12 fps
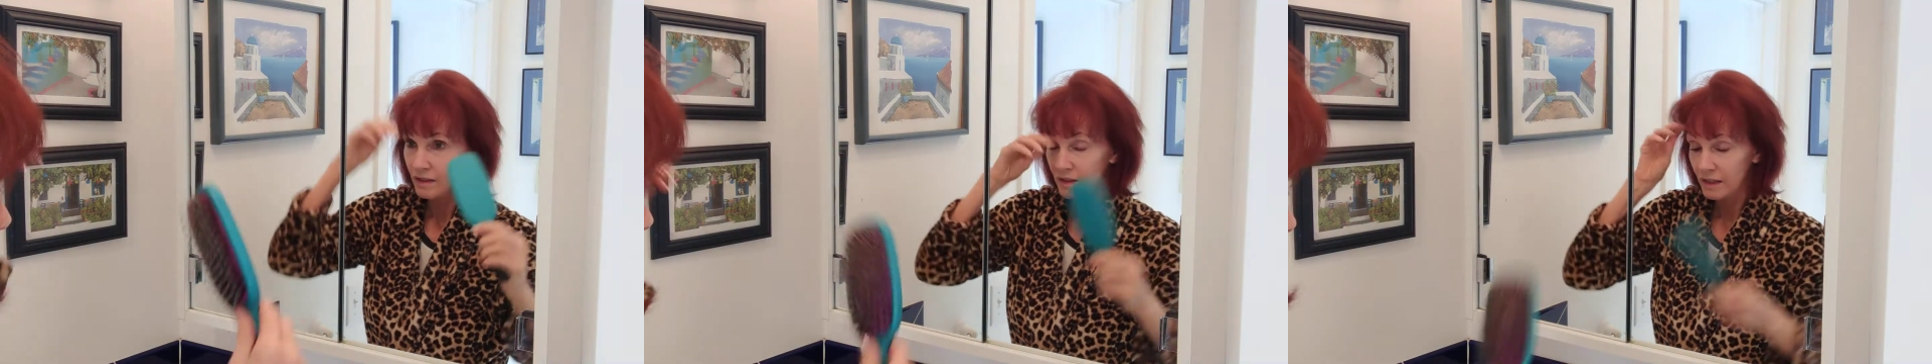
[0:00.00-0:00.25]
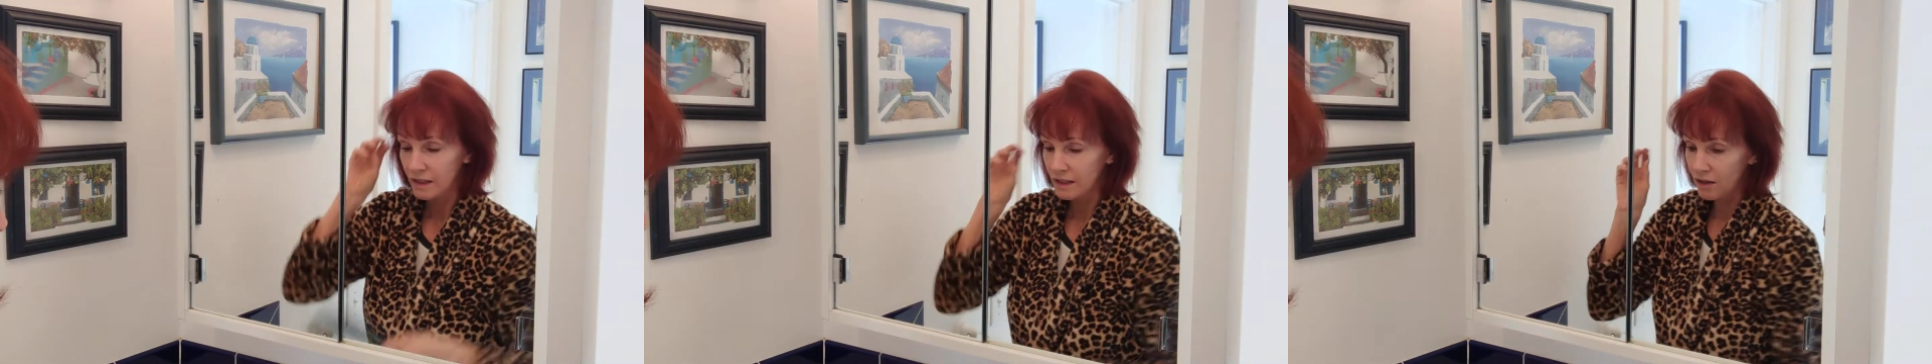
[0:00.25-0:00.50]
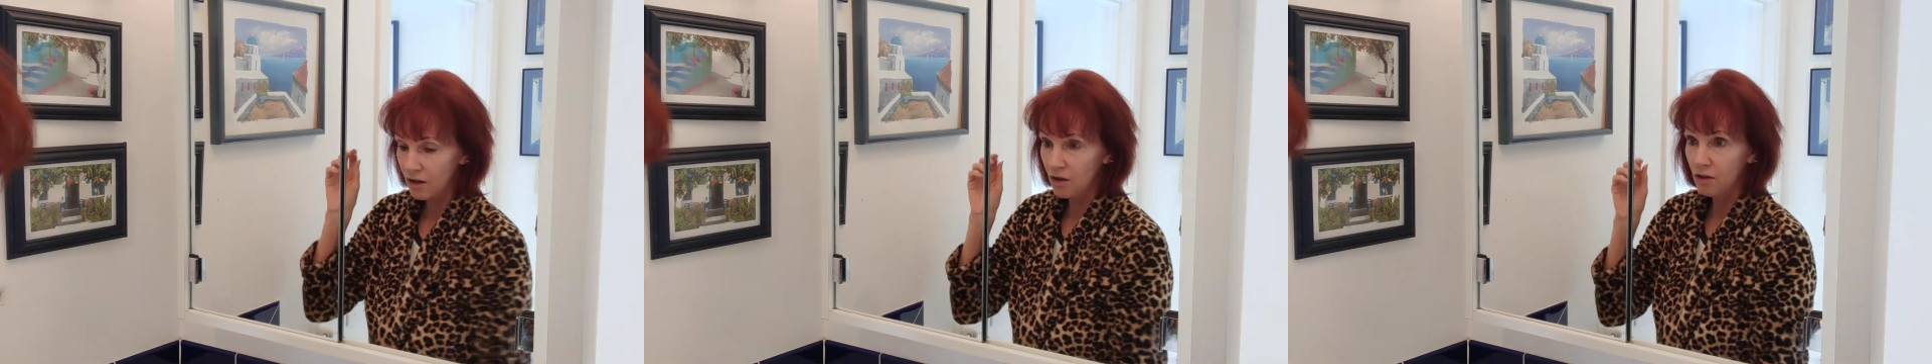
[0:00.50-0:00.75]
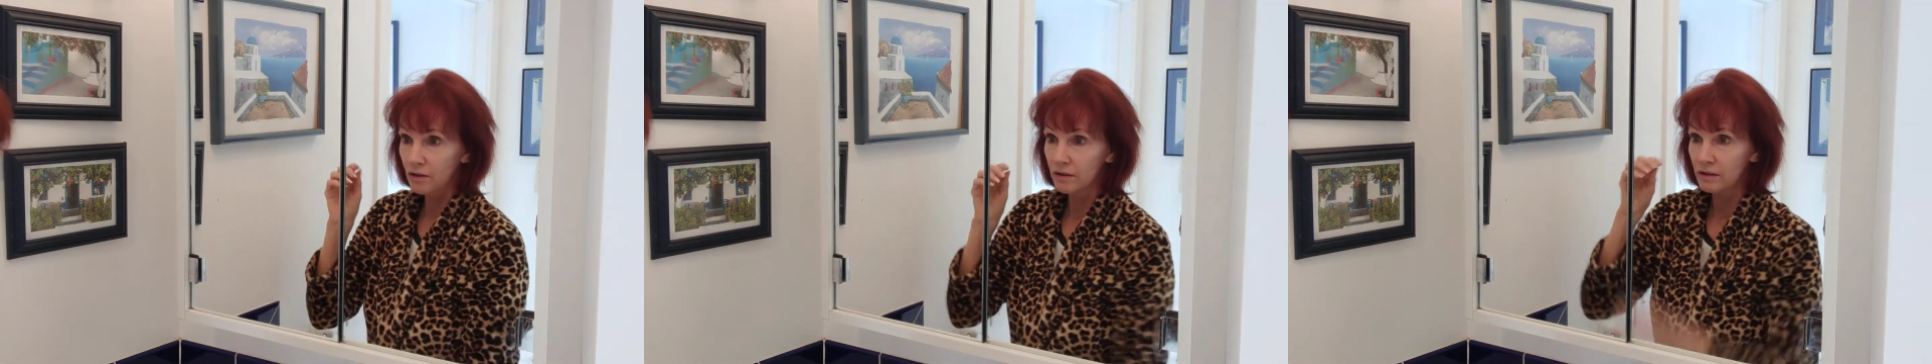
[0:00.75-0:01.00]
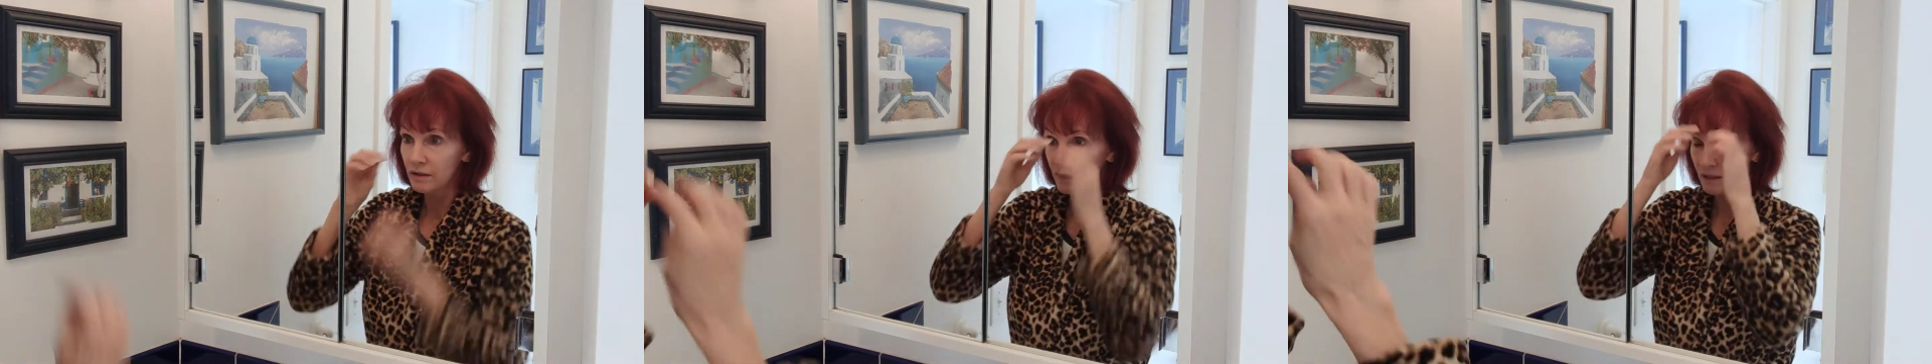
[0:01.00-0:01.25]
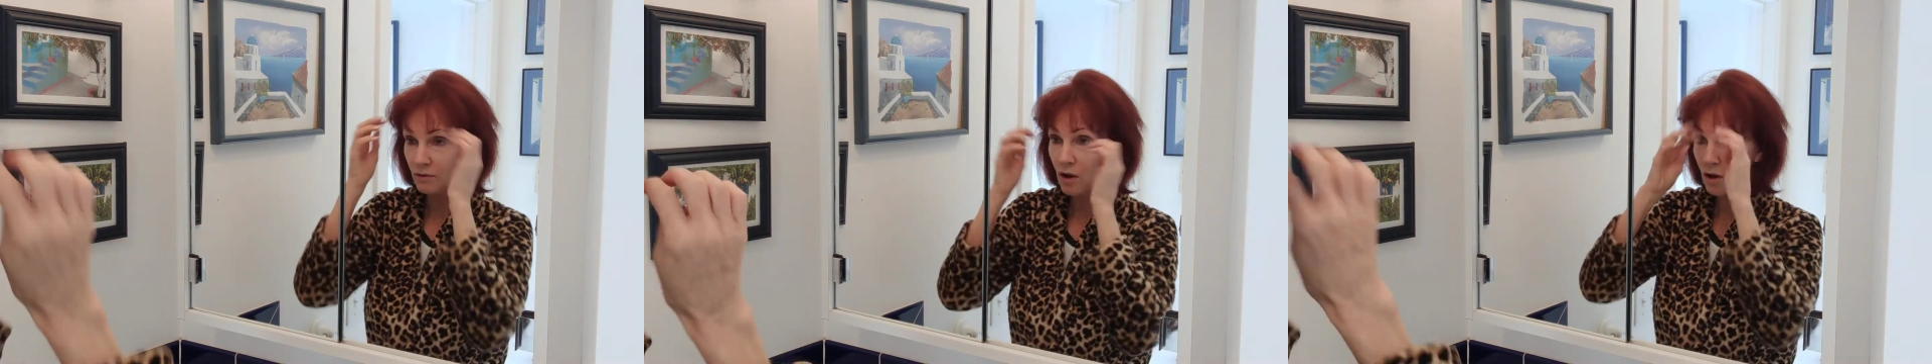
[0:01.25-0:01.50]
Get it all.
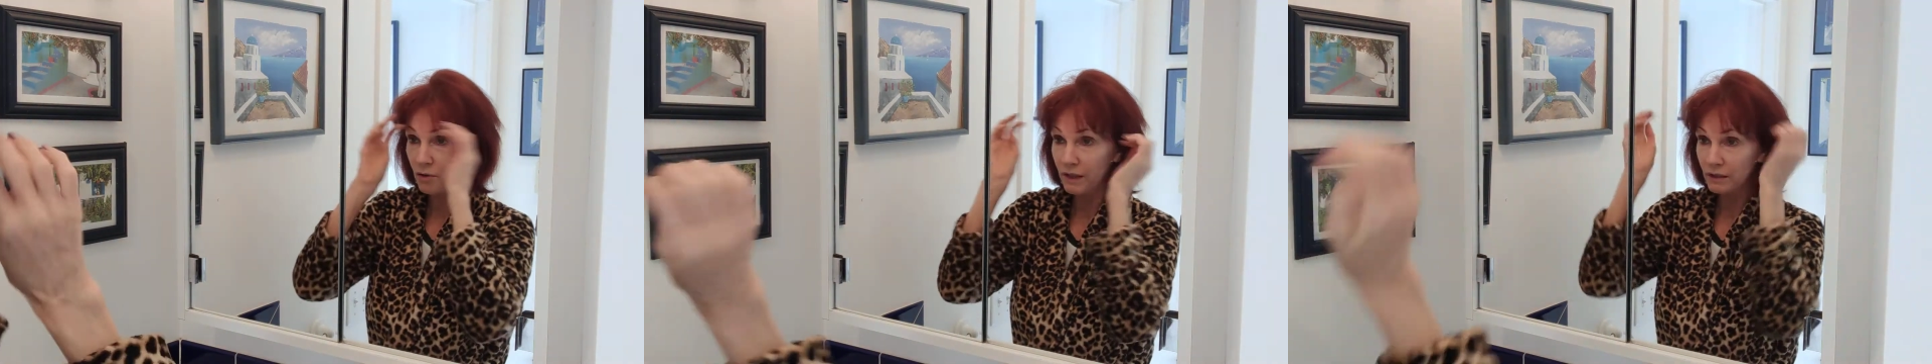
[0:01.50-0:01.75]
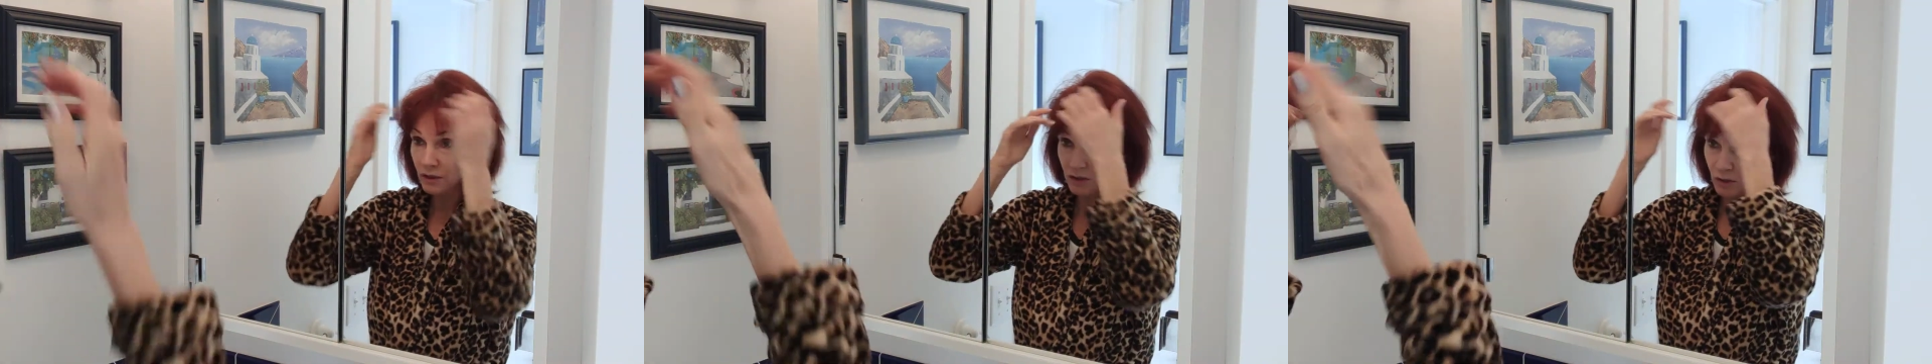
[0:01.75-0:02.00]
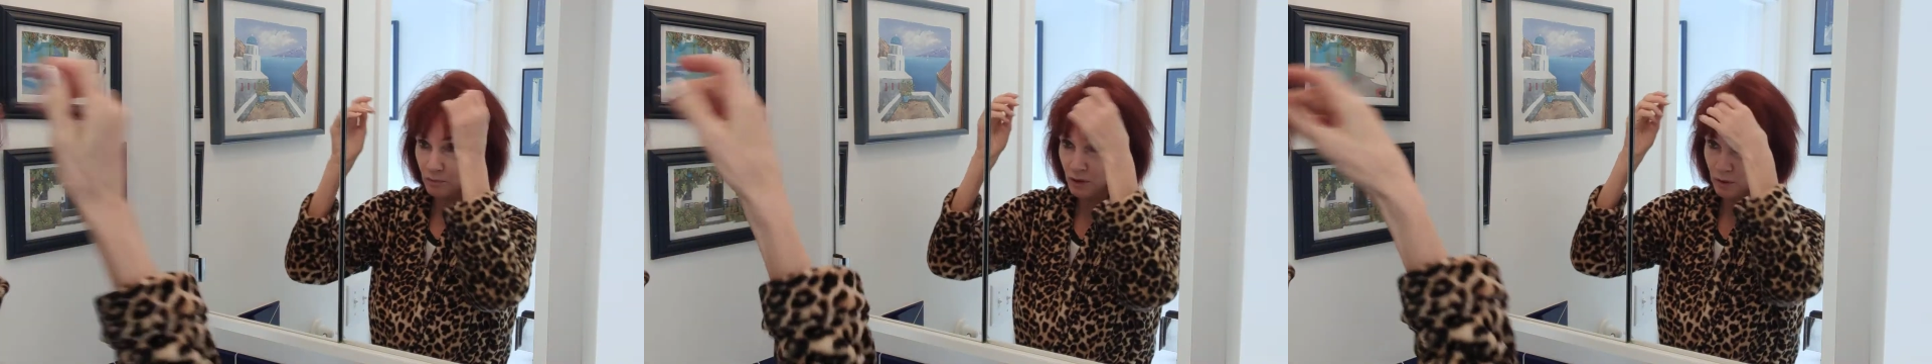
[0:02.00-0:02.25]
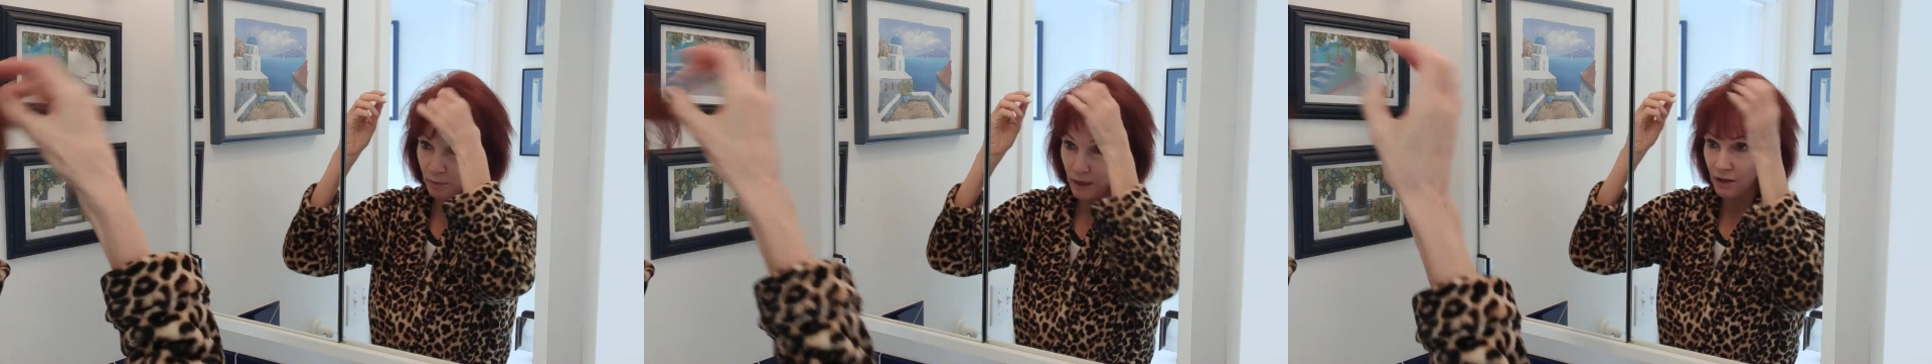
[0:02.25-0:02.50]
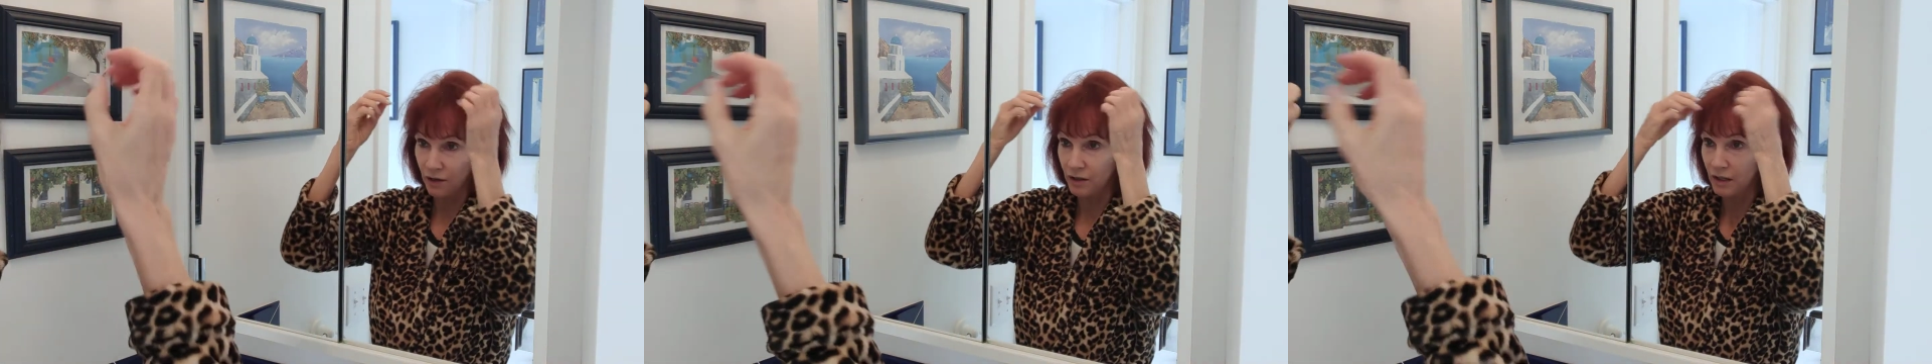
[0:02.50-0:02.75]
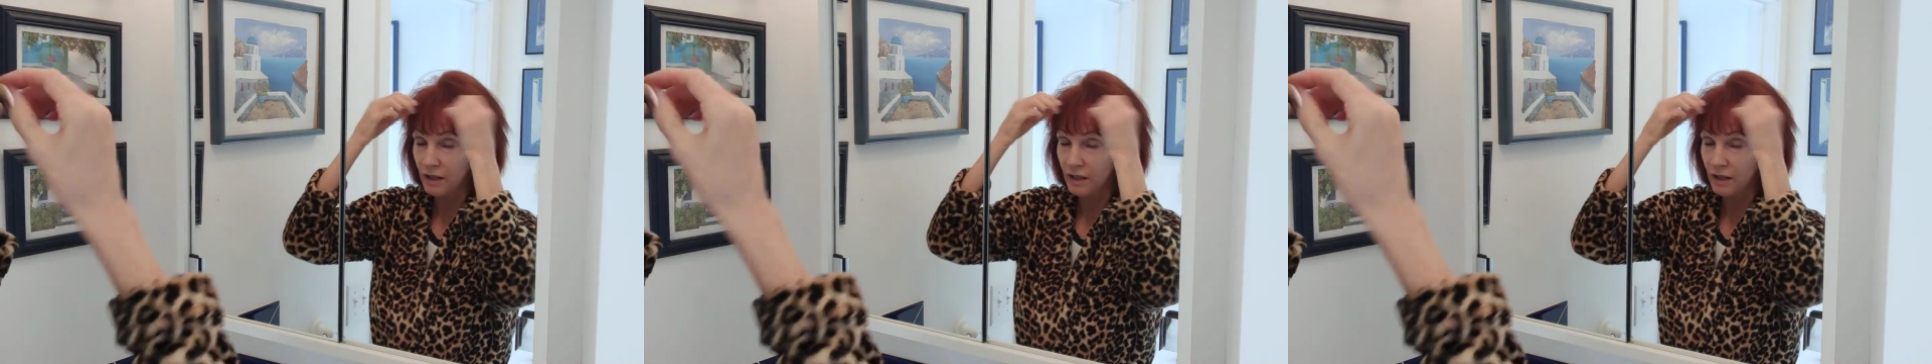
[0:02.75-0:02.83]
And oh, that looks so much better.